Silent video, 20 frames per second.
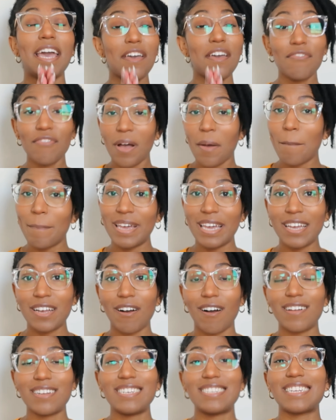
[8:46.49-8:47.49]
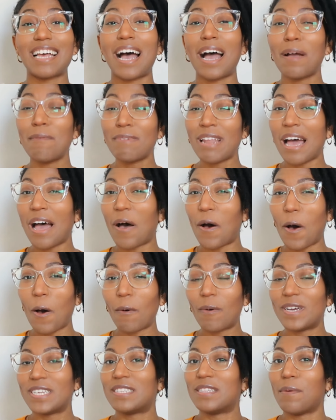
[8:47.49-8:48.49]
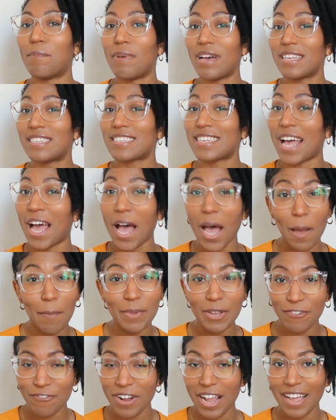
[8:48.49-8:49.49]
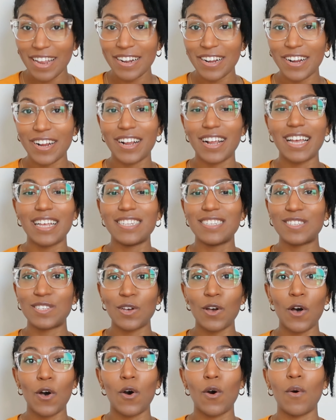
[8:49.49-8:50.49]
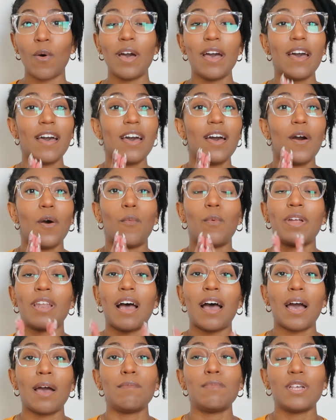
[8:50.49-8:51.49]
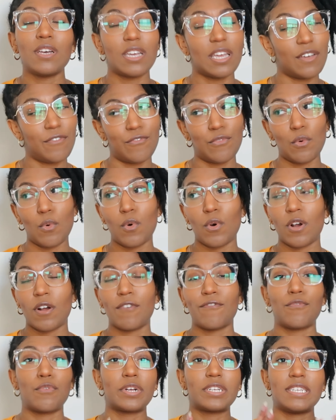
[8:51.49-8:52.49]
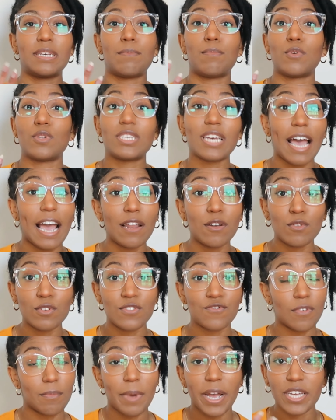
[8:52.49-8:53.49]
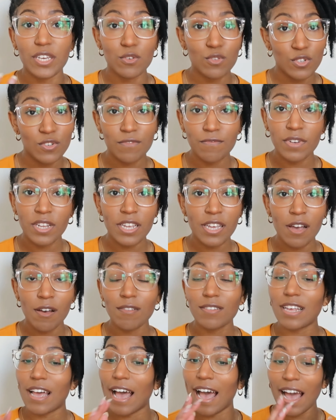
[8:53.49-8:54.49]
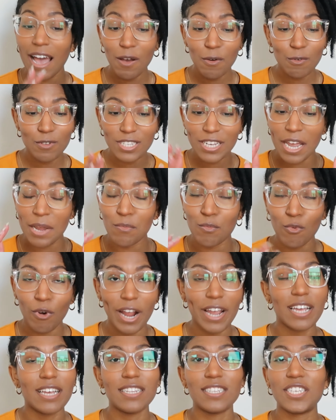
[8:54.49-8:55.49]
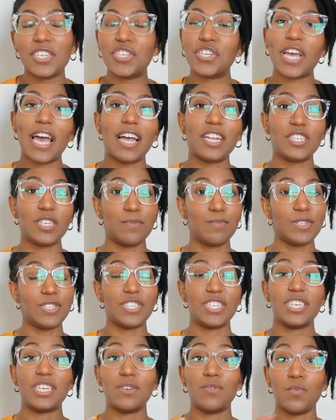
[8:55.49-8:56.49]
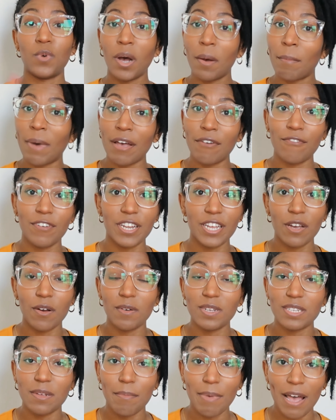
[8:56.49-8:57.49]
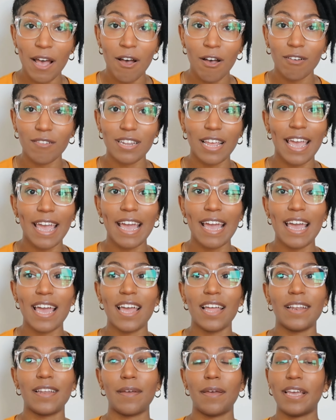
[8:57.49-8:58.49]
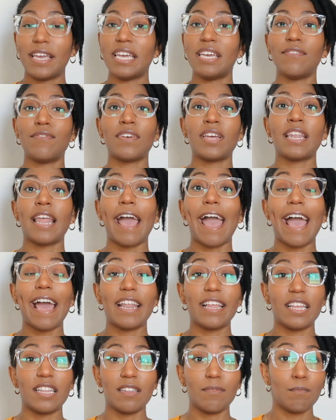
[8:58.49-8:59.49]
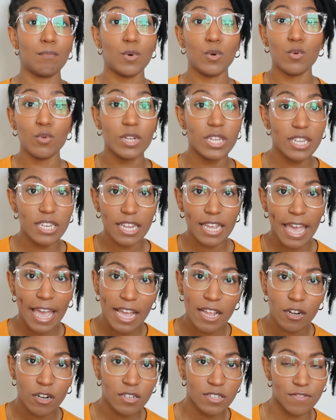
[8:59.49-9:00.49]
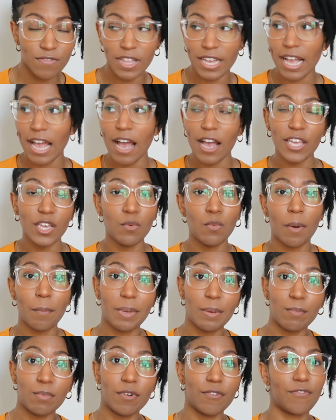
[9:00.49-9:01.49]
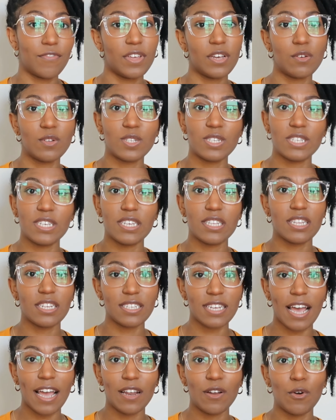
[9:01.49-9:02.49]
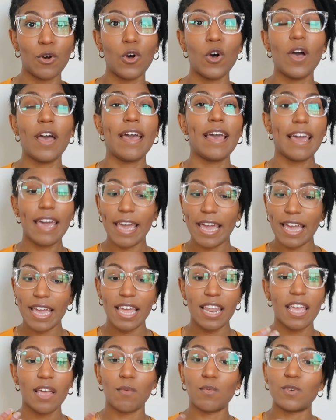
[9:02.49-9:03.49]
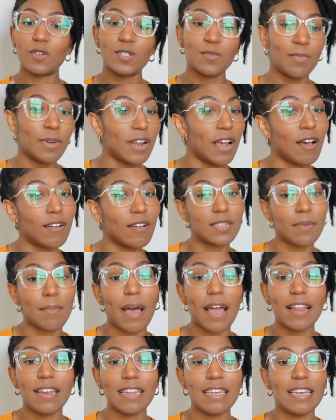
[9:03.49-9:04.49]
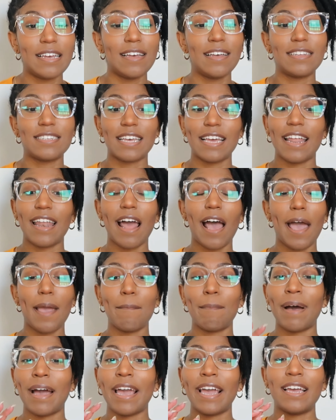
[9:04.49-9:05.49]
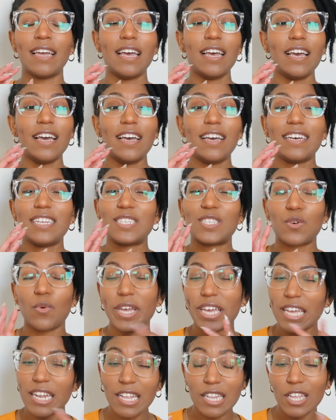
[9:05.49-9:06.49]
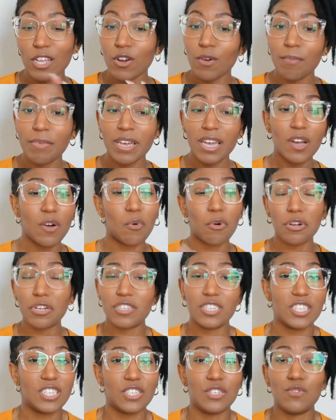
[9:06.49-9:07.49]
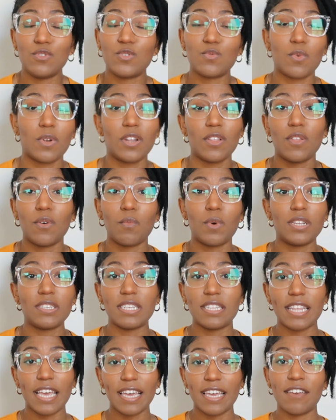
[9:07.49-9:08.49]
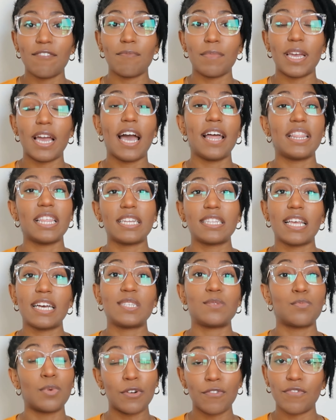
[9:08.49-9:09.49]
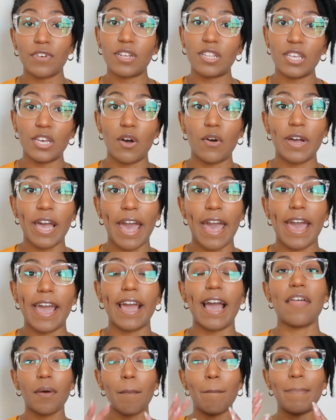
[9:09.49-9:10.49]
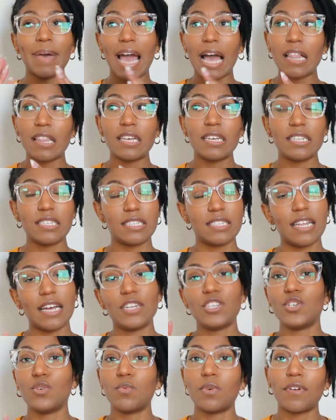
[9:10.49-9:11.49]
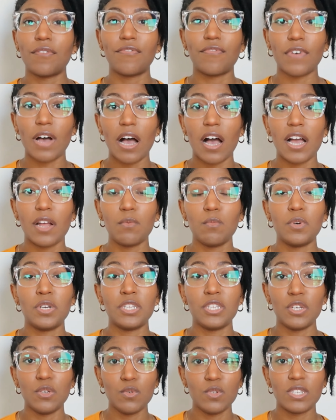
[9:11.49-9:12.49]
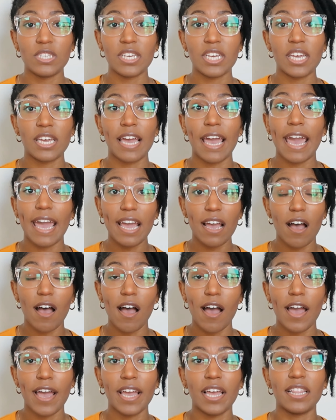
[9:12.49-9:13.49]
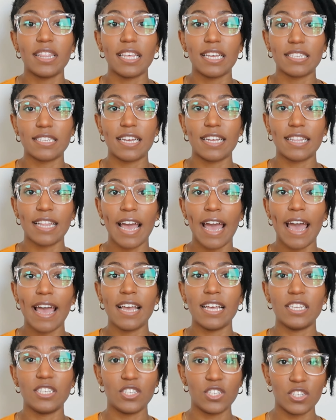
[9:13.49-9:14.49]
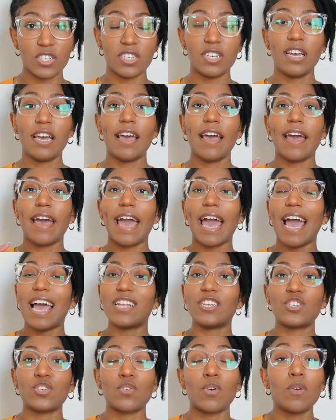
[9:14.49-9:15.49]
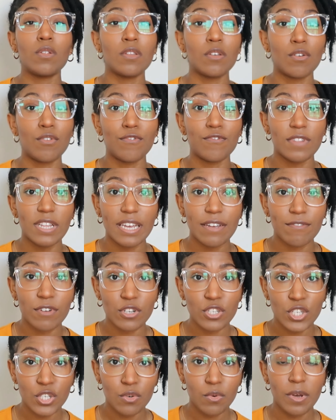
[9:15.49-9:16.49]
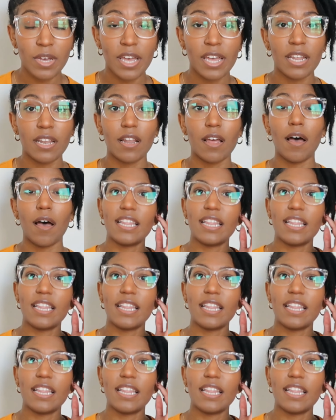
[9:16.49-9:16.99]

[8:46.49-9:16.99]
If I'm being honest, I'm not always the best copywriter, and so when I'm looking for example, titles for my YouTube videos, I will type right into ChatGPT what my video is about, and even add in mood indicators of like how you want people to feel seeing the title, and it will spit some ideas, and I might tweak it a little bit or just use one of the ones that they give me. I think that's perfectly okay. The balance that you want to find when using AI and things like that is to add your own little flavor to it.